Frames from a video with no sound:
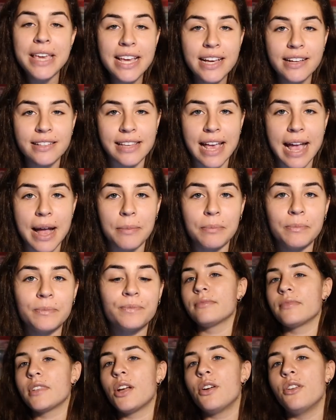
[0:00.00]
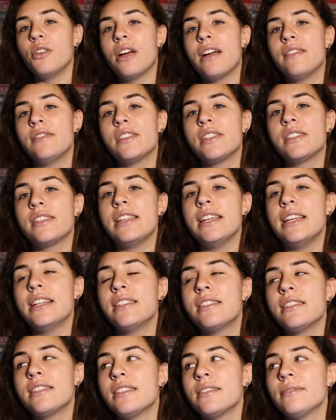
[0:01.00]
exam. Oh no, I have to
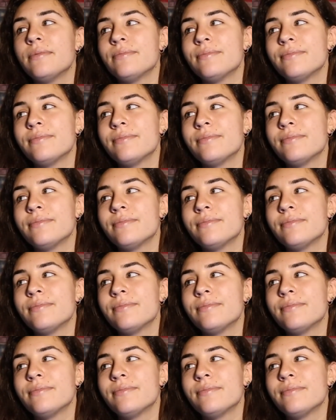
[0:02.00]
sneeze.